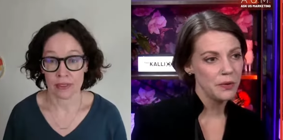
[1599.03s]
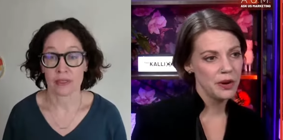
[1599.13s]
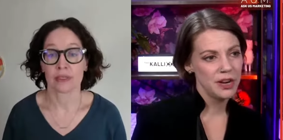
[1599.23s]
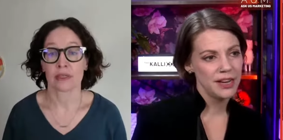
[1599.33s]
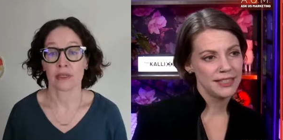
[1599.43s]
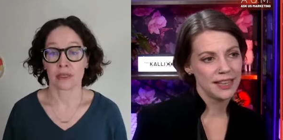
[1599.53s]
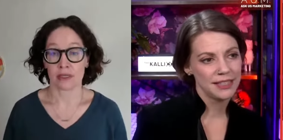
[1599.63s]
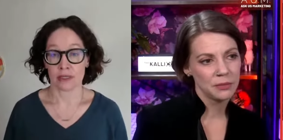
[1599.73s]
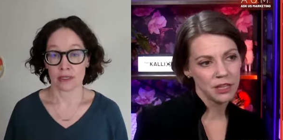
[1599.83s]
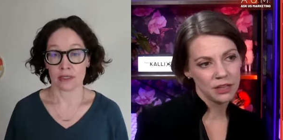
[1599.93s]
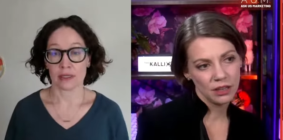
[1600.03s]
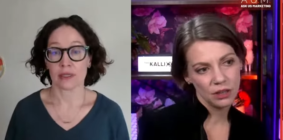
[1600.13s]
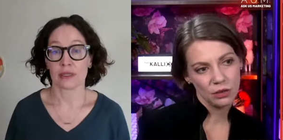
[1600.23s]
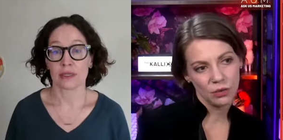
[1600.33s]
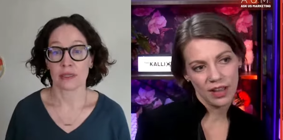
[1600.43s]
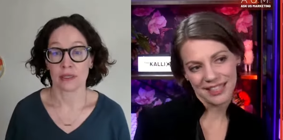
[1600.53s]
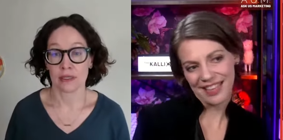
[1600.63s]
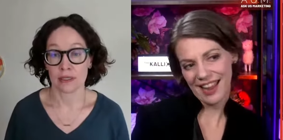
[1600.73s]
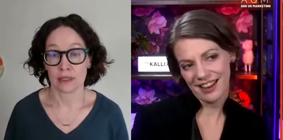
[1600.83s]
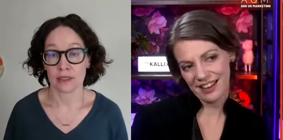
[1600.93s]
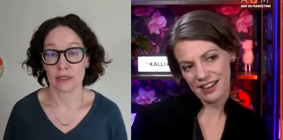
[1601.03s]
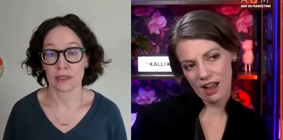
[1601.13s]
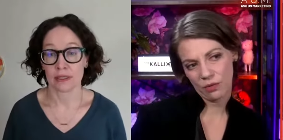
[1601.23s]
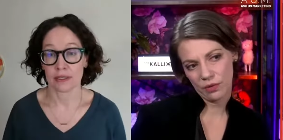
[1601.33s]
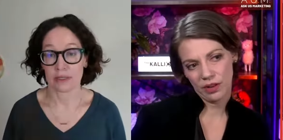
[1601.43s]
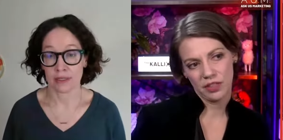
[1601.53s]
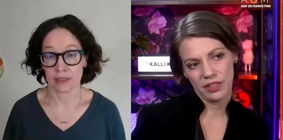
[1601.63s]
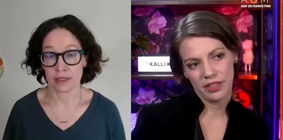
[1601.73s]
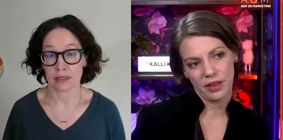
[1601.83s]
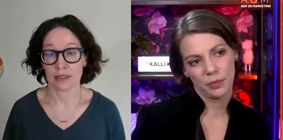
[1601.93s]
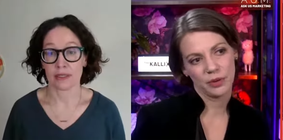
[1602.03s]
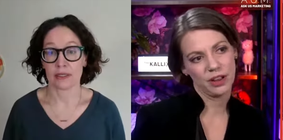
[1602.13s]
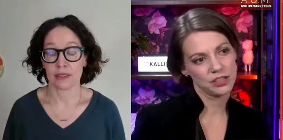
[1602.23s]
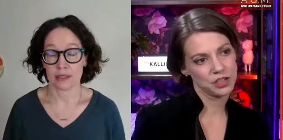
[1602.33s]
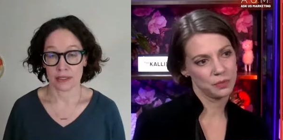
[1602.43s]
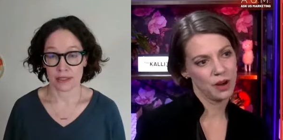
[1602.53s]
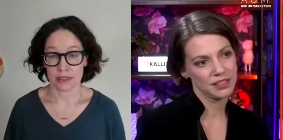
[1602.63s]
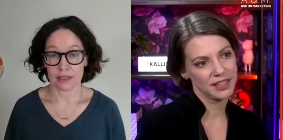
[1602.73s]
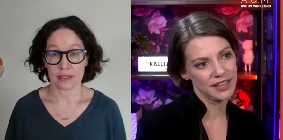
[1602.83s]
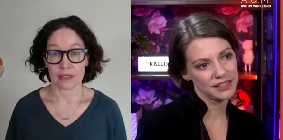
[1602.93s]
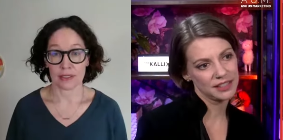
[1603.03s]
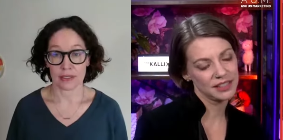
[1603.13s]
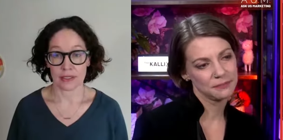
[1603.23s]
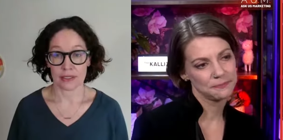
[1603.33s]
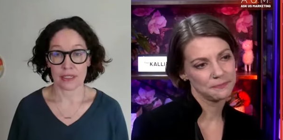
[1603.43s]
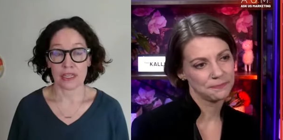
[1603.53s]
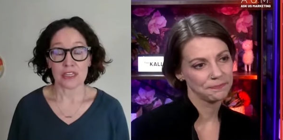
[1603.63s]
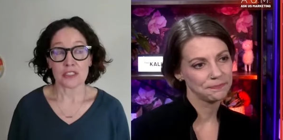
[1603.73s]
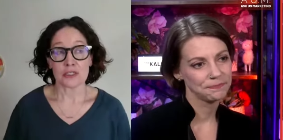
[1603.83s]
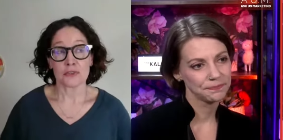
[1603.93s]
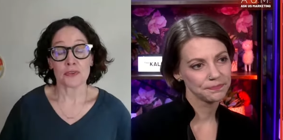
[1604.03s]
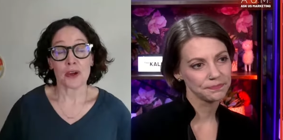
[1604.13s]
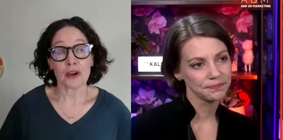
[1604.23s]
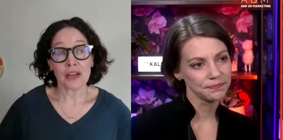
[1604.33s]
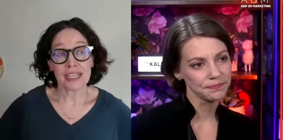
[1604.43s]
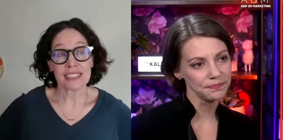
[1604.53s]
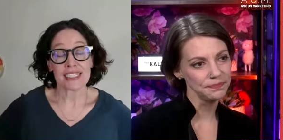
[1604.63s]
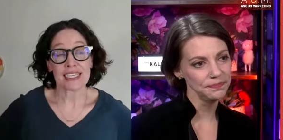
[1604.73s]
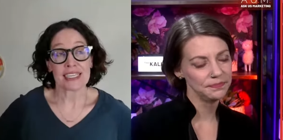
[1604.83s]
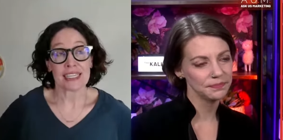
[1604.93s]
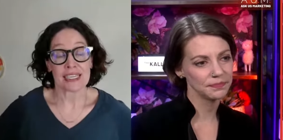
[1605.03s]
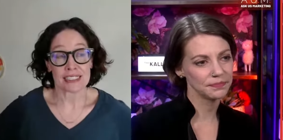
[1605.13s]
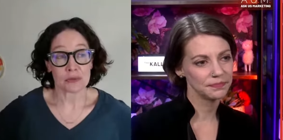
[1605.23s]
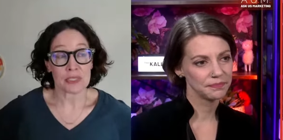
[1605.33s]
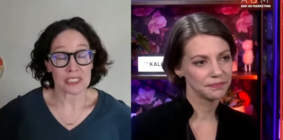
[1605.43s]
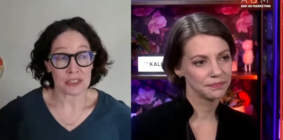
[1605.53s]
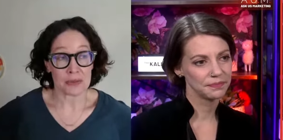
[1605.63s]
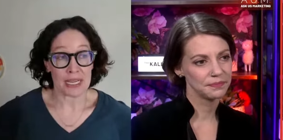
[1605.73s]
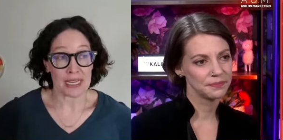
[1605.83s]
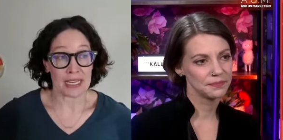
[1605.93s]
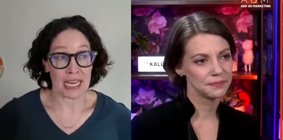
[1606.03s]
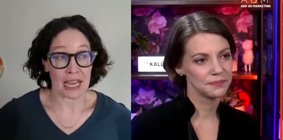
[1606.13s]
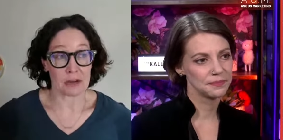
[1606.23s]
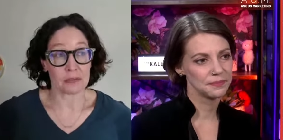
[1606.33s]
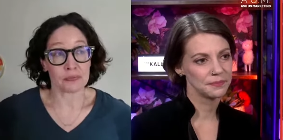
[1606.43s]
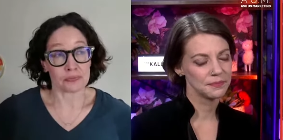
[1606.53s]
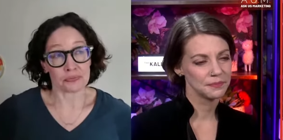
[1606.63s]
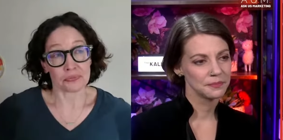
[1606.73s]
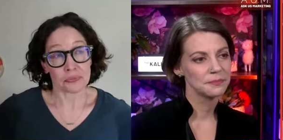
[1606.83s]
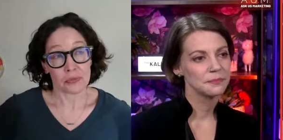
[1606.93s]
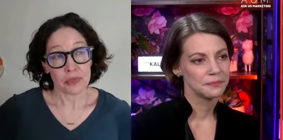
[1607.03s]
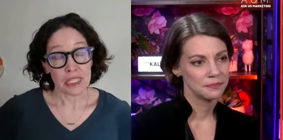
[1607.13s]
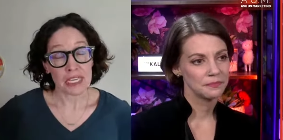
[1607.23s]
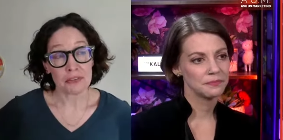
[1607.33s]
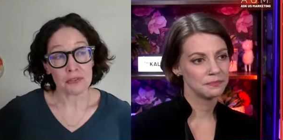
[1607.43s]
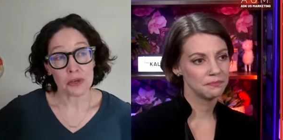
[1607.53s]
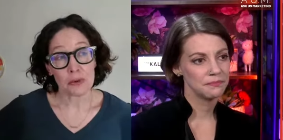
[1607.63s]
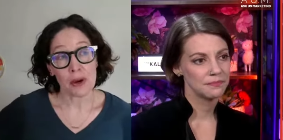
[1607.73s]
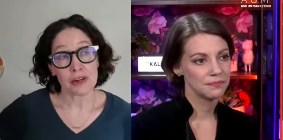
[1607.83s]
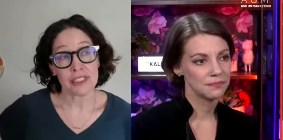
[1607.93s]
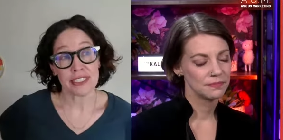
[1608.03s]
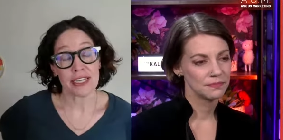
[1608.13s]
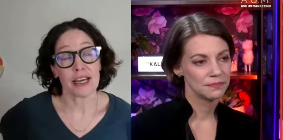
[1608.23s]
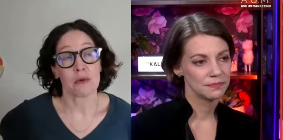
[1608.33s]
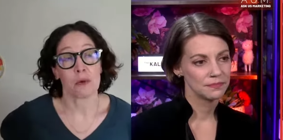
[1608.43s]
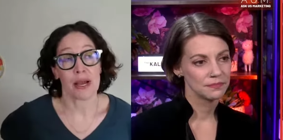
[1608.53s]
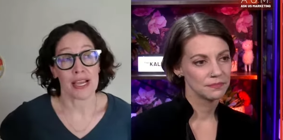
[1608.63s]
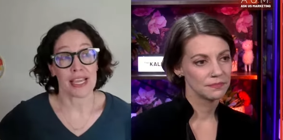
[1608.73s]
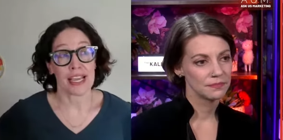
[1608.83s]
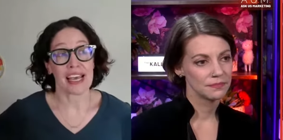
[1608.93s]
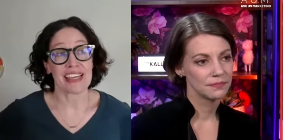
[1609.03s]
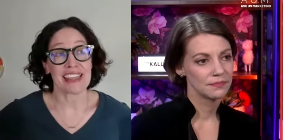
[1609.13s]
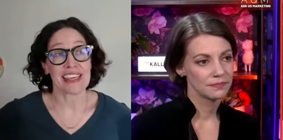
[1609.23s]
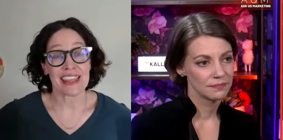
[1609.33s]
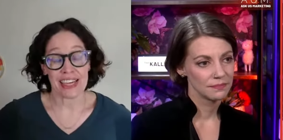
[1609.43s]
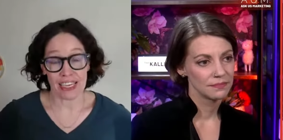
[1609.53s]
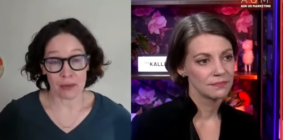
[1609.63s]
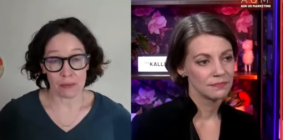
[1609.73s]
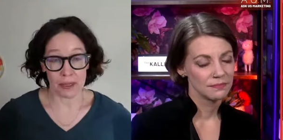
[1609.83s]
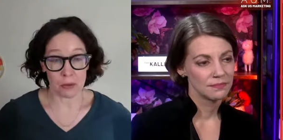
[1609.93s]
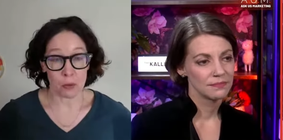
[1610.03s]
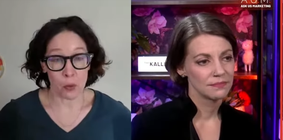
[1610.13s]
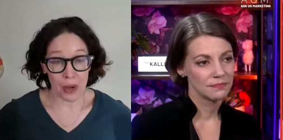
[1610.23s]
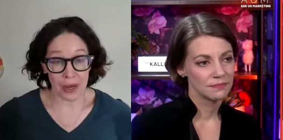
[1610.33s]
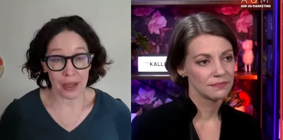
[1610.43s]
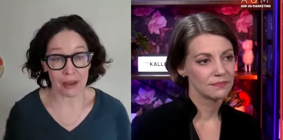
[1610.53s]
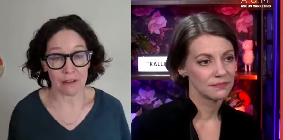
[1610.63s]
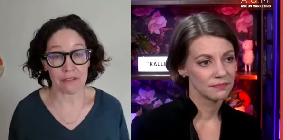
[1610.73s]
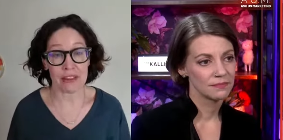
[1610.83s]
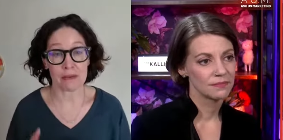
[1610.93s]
Speaker 1: or is that something you guys edit out in the production process? So for our idea kit
Speaker 2: clients, we do edit it out. Mm-hmm. If you are DIYing, I think that can be one of